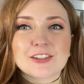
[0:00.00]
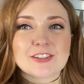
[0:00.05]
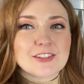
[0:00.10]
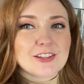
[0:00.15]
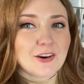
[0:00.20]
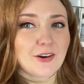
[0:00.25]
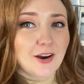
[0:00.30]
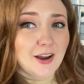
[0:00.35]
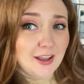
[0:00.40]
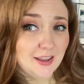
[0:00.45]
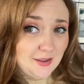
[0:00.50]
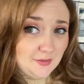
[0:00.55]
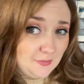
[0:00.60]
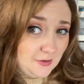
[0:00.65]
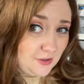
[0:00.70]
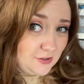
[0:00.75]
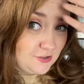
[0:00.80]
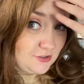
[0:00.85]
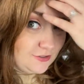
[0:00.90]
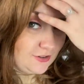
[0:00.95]
So I am
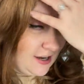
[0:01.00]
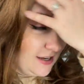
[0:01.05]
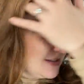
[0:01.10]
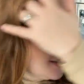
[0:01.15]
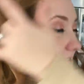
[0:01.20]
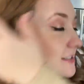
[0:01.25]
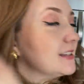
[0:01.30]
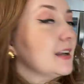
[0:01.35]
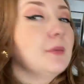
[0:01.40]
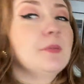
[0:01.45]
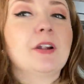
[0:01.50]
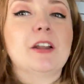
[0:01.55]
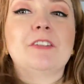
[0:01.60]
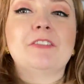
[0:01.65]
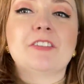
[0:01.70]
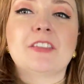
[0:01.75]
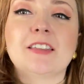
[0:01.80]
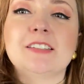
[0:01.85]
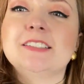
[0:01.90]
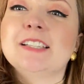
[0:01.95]
dressed, I'm ready
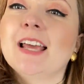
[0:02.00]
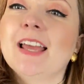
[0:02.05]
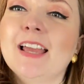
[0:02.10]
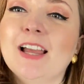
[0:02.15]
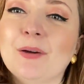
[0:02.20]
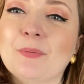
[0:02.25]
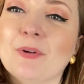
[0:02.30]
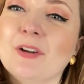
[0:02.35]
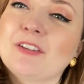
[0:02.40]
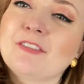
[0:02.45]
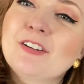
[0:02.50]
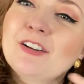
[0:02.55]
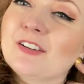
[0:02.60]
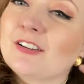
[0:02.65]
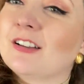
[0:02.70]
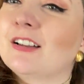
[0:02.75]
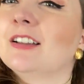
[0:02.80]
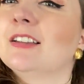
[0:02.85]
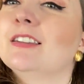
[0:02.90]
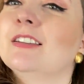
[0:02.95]
for the day, I'm wearing real
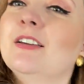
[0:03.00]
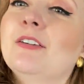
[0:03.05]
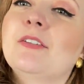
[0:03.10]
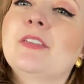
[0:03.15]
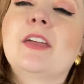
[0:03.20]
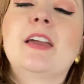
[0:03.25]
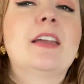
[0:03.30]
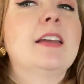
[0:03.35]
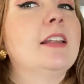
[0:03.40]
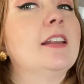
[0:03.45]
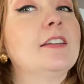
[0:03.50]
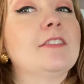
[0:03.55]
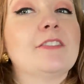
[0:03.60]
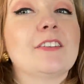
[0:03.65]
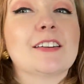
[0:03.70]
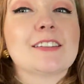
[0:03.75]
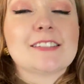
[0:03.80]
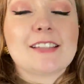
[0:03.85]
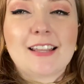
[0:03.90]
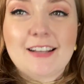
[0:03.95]
clothing, need to
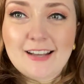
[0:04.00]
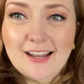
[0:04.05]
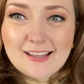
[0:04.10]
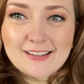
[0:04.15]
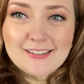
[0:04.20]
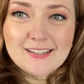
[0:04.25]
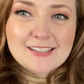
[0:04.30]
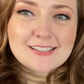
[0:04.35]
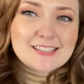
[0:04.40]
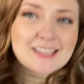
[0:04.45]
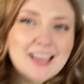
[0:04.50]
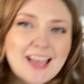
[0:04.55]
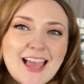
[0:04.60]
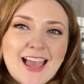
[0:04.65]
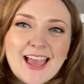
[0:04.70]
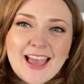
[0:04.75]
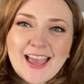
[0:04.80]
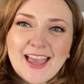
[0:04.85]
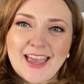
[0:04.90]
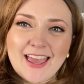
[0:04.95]
fix that necklace,
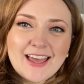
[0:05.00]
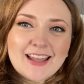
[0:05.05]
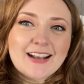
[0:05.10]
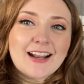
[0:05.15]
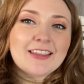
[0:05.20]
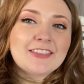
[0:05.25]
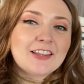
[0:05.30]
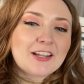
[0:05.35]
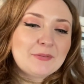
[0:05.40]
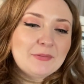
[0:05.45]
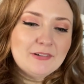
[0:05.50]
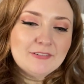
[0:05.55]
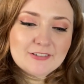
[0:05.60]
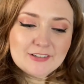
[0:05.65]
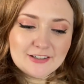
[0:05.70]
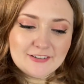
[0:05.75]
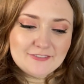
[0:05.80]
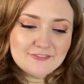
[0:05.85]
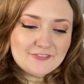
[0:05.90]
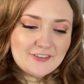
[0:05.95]
and I thought it'd be
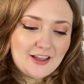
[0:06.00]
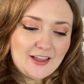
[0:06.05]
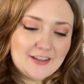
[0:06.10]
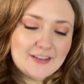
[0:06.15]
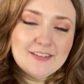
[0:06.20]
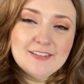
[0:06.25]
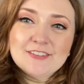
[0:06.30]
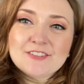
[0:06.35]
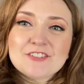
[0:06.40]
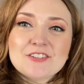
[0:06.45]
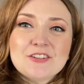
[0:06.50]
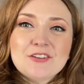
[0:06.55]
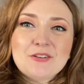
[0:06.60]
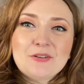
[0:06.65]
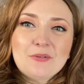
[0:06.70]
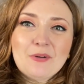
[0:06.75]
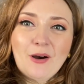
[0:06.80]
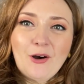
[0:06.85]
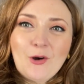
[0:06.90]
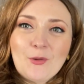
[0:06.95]
really fun
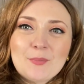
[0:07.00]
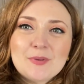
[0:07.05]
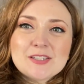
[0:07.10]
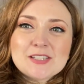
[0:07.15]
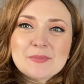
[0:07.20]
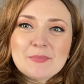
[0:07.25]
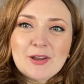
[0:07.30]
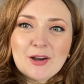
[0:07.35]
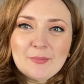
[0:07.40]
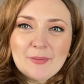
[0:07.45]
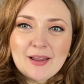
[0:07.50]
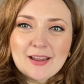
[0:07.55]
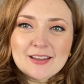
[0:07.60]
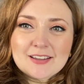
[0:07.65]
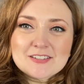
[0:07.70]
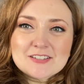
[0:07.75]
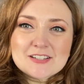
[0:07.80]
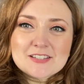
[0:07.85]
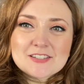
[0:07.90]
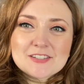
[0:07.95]
to open some PR
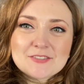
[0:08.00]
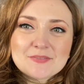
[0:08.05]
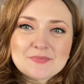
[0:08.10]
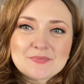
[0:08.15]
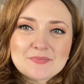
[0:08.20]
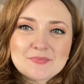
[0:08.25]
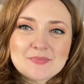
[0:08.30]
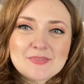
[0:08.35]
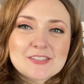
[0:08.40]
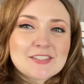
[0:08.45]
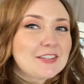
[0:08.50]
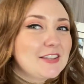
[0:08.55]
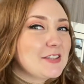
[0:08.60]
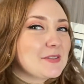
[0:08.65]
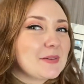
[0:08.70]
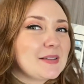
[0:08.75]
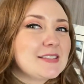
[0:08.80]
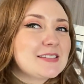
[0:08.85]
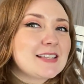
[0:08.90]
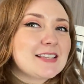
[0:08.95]
packages. So these
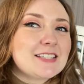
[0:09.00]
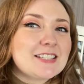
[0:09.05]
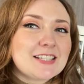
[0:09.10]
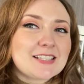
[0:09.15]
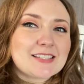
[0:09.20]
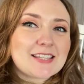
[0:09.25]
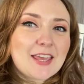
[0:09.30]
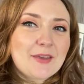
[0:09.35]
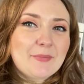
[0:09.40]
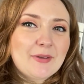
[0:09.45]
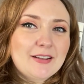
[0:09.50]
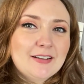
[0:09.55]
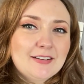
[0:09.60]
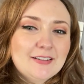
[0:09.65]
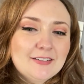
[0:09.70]
ones just came in.